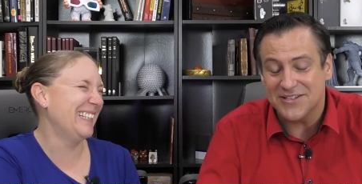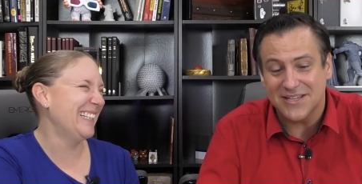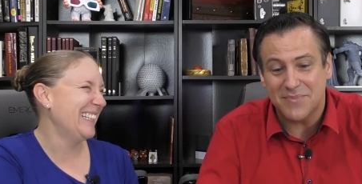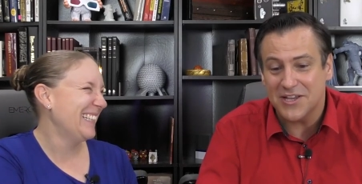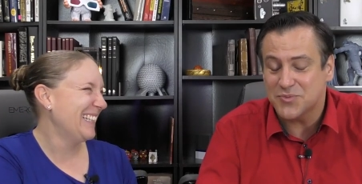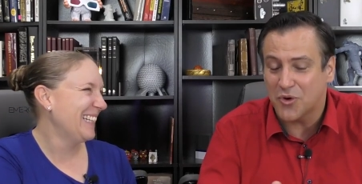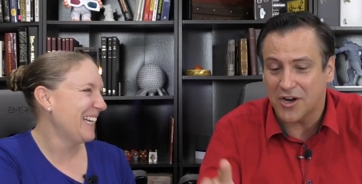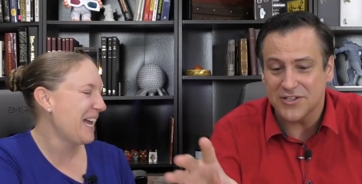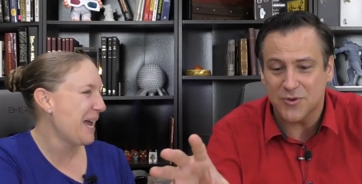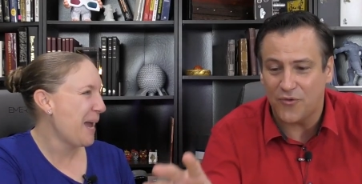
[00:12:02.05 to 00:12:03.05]
Speaker 1: somebody's
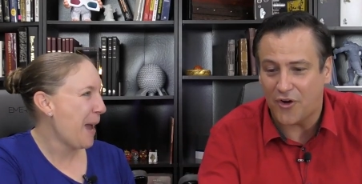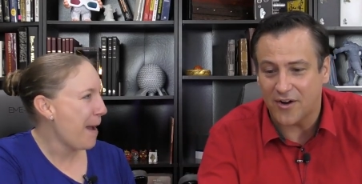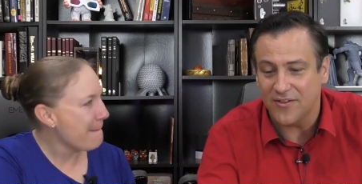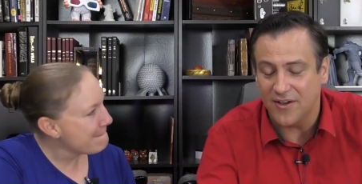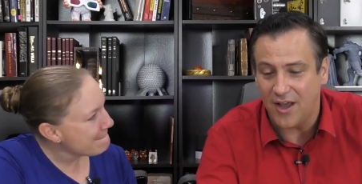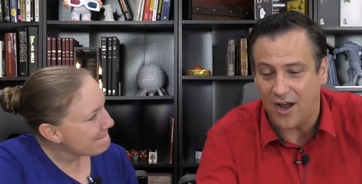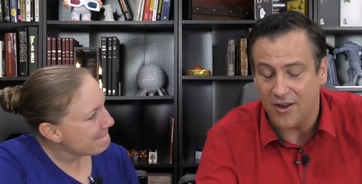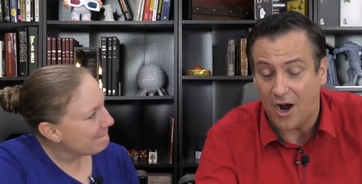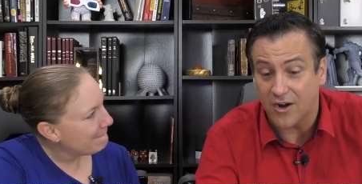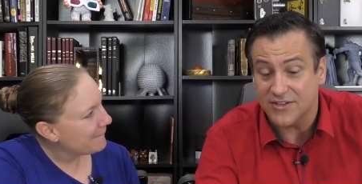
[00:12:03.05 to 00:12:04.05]
working so far on,
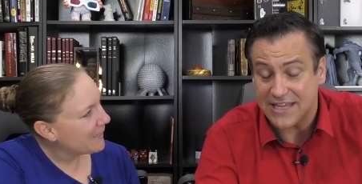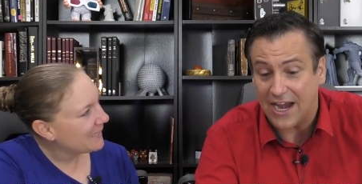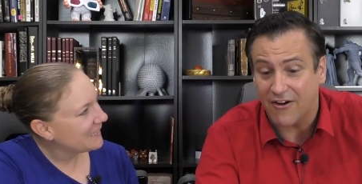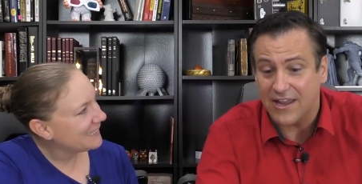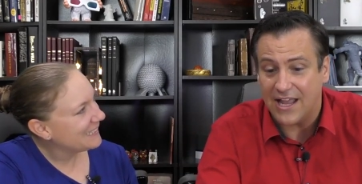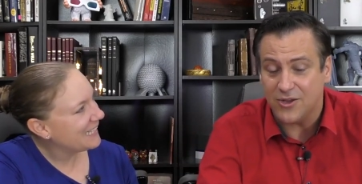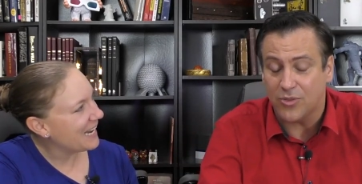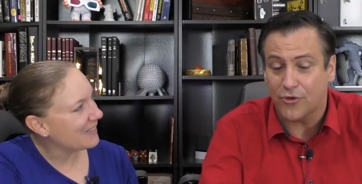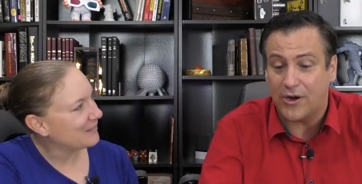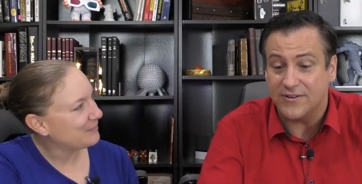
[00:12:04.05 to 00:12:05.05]
the heart of this area and
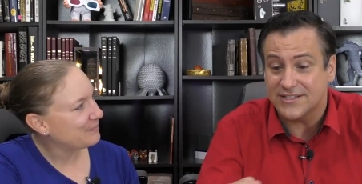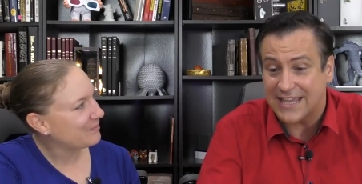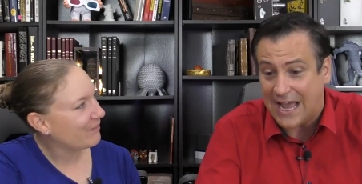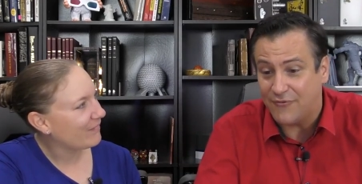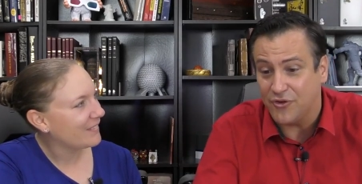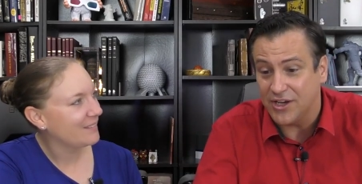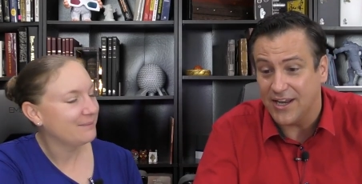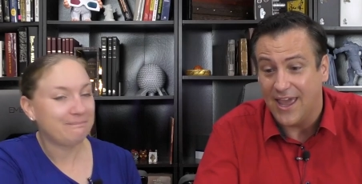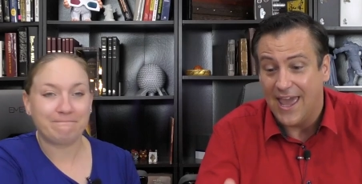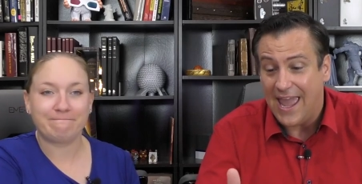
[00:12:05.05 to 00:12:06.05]
yeah. you throw on a
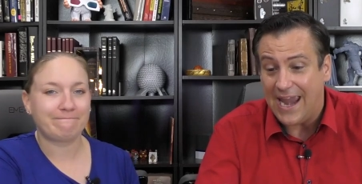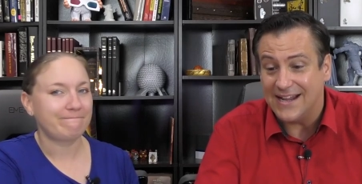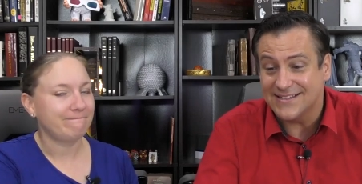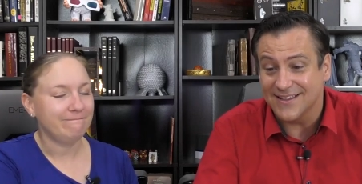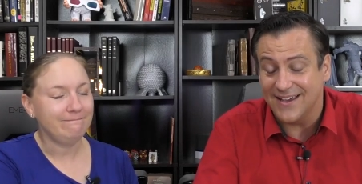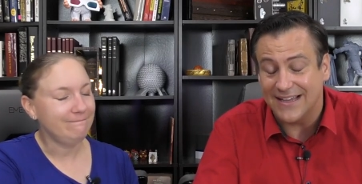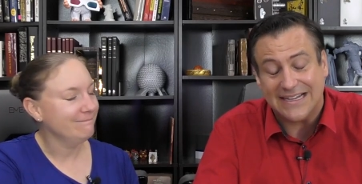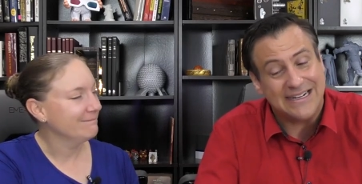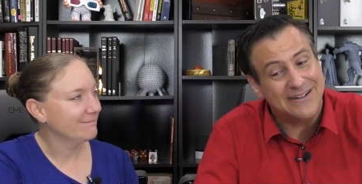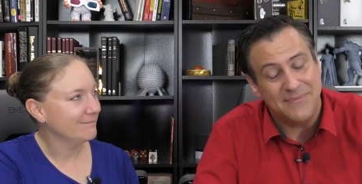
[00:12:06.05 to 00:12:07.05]
scaffolding and it's like,
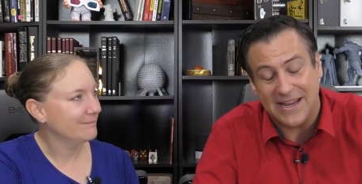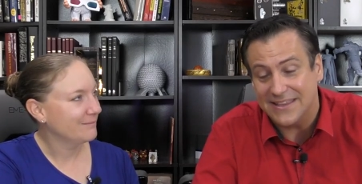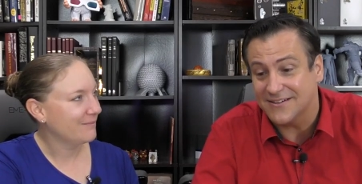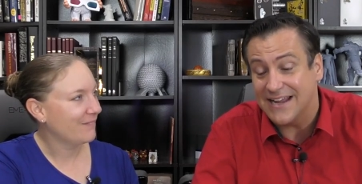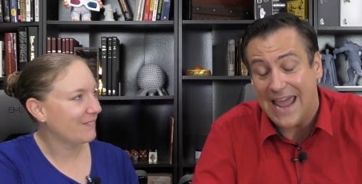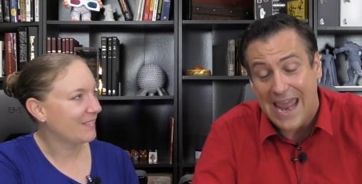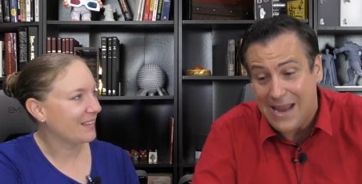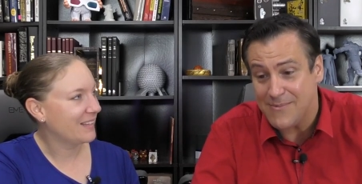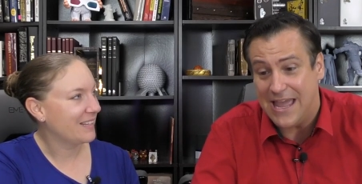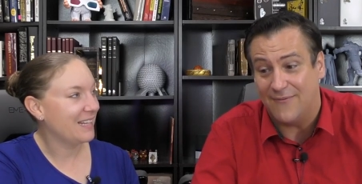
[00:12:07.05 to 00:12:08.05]
oh man, they're going to
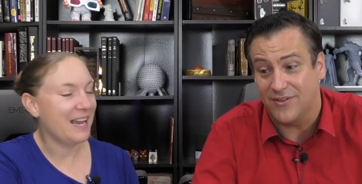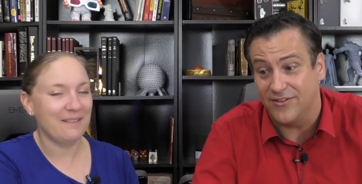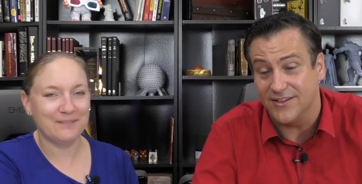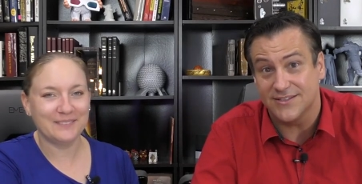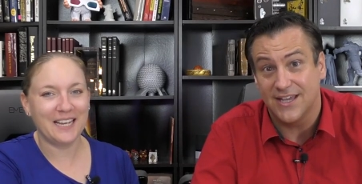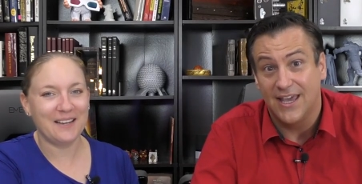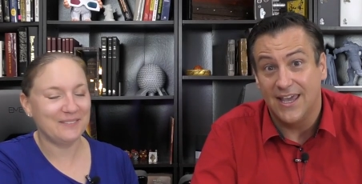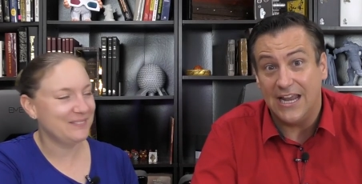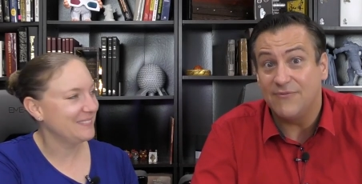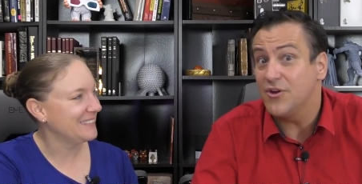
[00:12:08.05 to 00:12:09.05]
hate me after yeah. this.
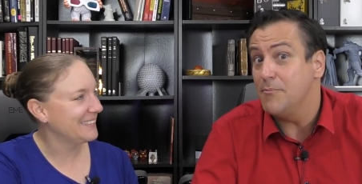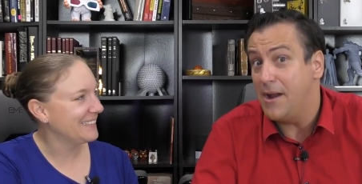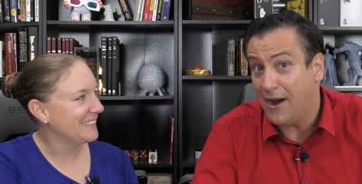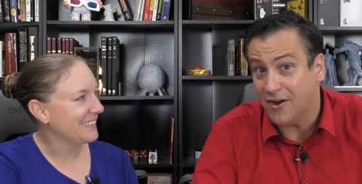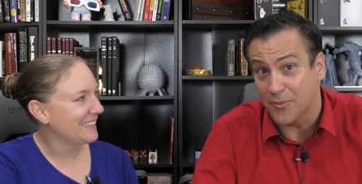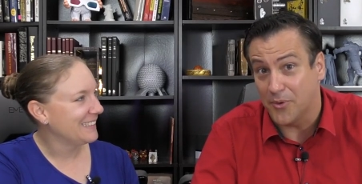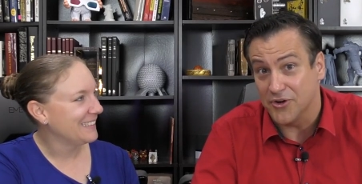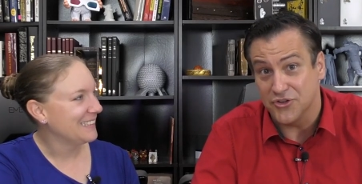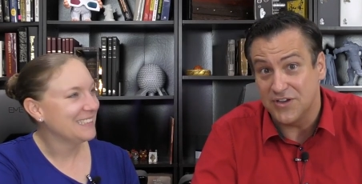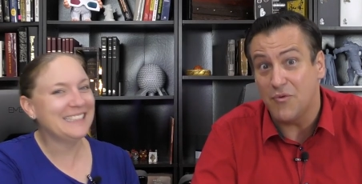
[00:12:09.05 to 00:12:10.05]
Yeah. And if you're married to the
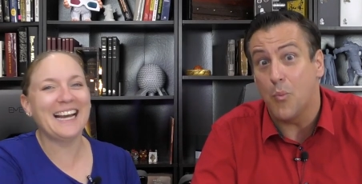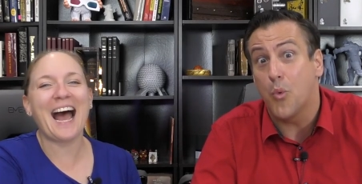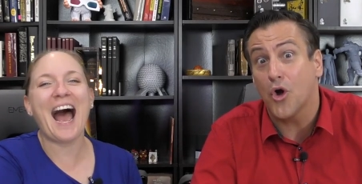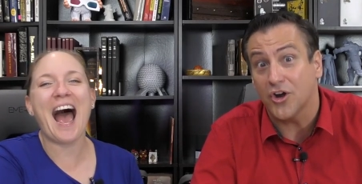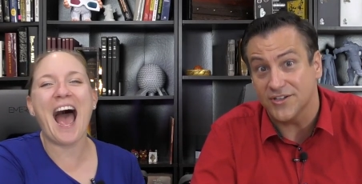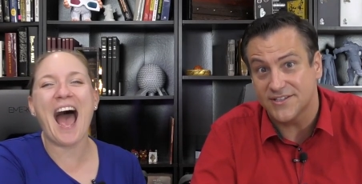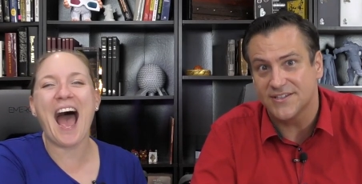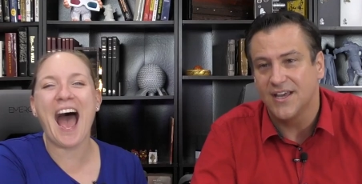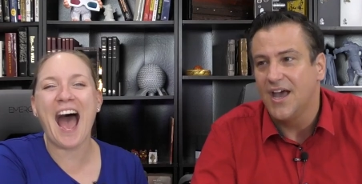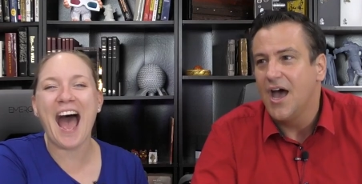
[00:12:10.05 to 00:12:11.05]
person, it's even worse.
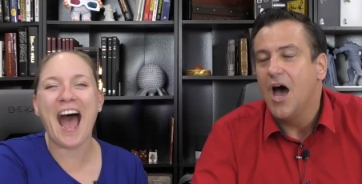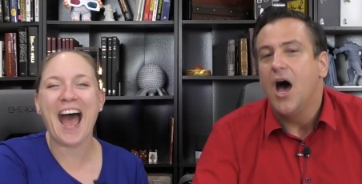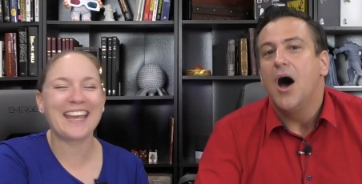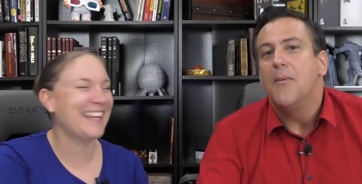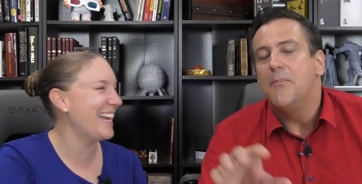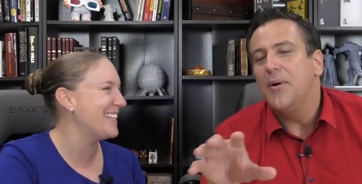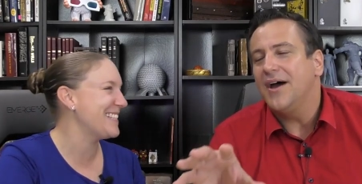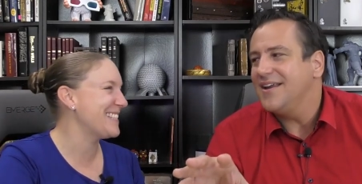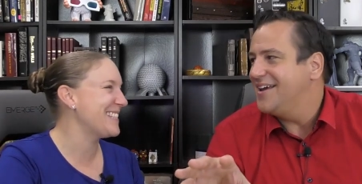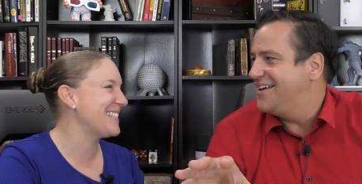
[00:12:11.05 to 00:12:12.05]

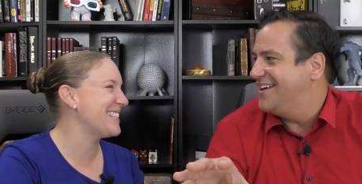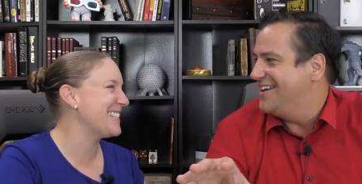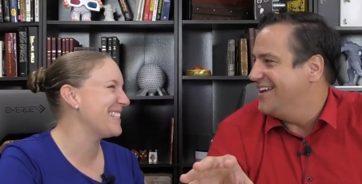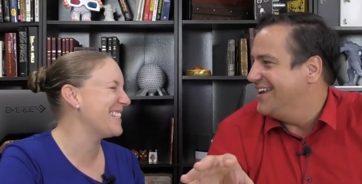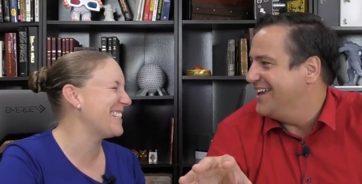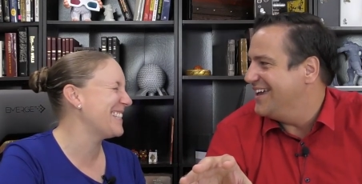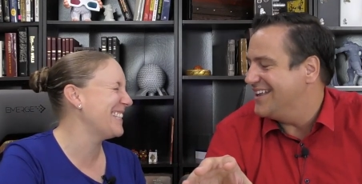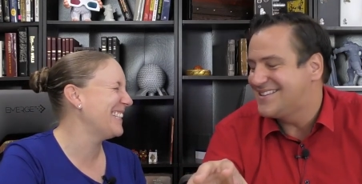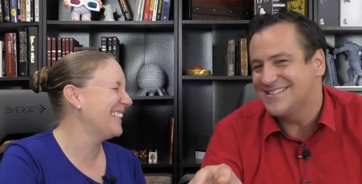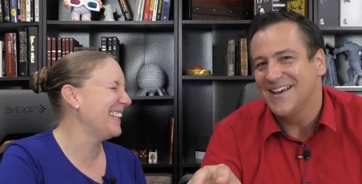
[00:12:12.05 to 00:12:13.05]
But
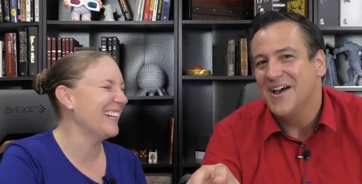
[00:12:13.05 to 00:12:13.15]
it's